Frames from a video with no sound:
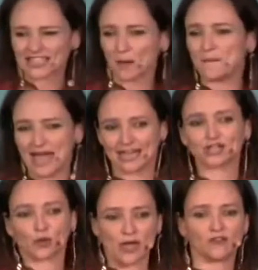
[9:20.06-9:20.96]
that's a
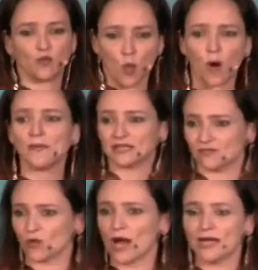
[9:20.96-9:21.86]
penetrative woman,
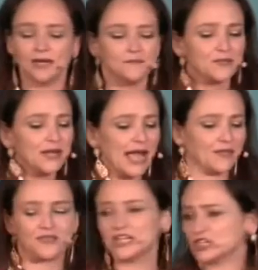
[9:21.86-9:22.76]
right?
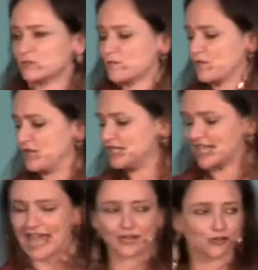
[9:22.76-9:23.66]
And these these
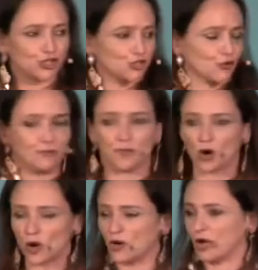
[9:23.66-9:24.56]
energies are in
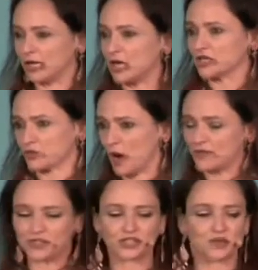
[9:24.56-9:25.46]
bo- in us, right?
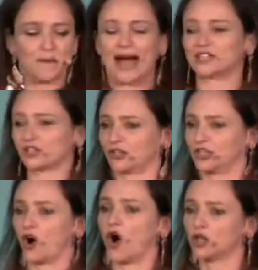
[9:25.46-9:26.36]
This is the masculine
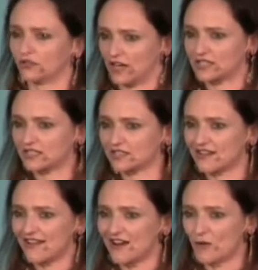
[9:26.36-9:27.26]
in all of us,
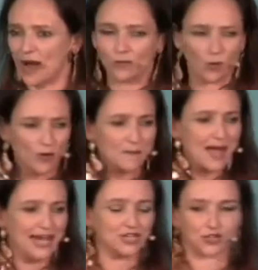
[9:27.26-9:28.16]
right? When we
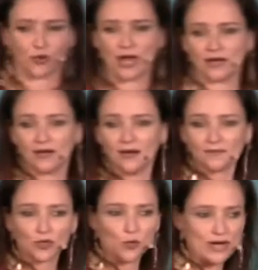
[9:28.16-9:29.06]
penetrate,
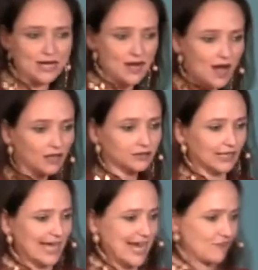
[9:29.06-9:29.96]
we
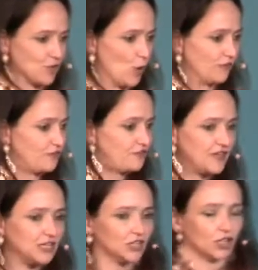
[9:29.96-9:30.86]
let everyone
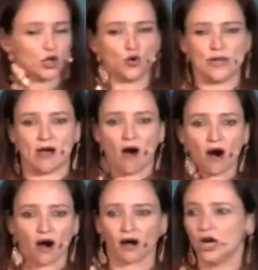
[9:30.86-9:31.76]
feel who we
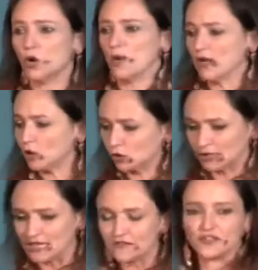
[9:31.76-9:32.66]
are. We don't
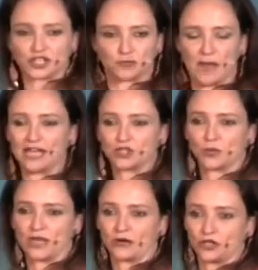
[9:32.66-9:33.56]
leave the space
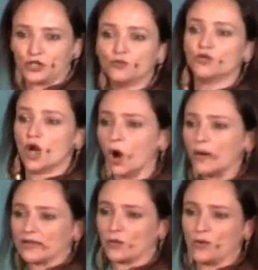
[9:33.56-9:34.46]
without you
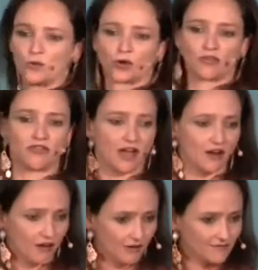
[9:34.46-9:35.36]
knowing that we were
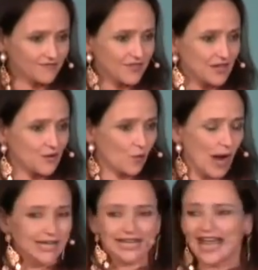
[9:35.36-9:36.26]
there, mm.
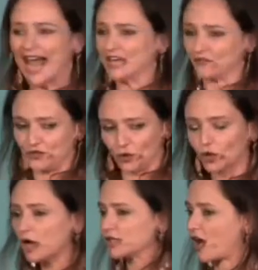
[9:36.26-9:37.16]
right? And if
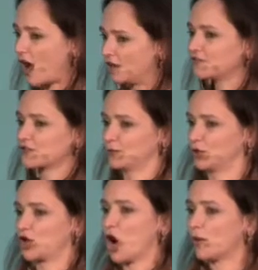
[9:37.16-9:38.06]
you're uncomfortable
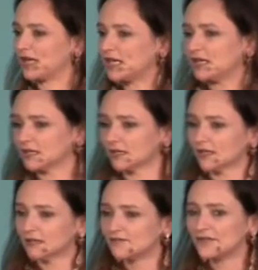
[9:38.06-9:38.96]
going
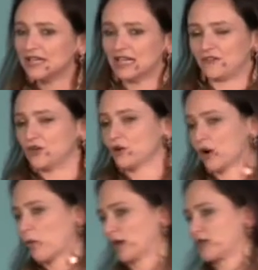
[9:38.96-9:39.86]
here, if you
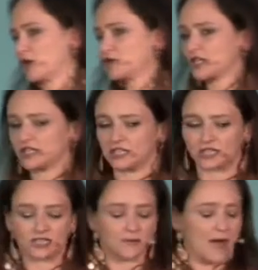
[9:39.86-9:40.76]
are one of those that
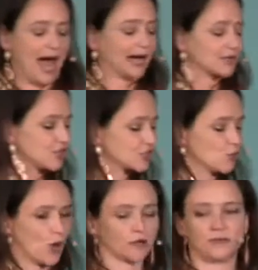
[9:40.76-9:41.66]
sits in the back and doesn't
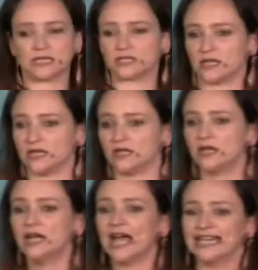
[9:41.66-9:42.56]
want to be seen
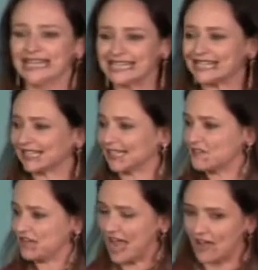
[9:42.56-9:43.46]
and isn't
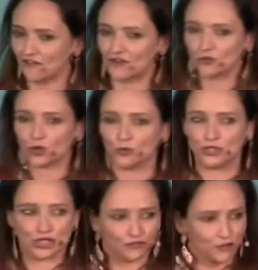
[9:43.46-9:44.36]
leaving every room
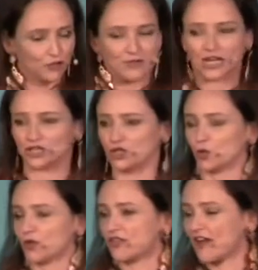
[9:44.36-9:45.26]
different because you
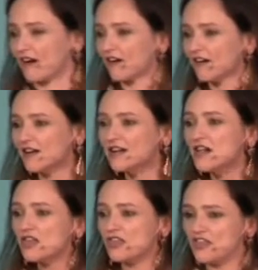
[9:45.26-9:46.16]
were there,
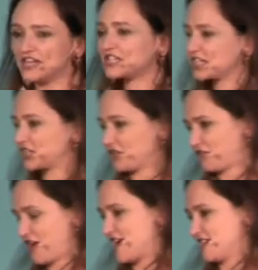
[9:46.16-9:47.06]
this is the
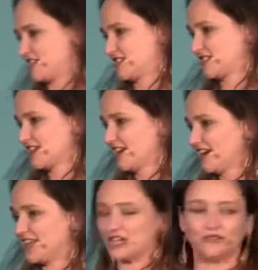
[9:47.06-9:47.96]
face
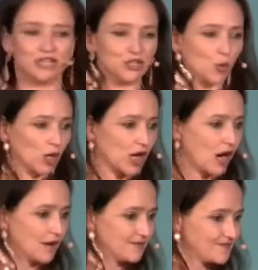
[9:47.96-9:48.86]
that you need to work
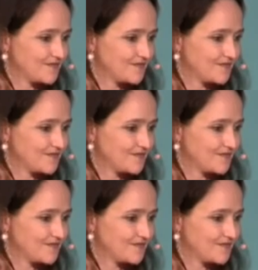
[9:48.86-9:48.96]
on.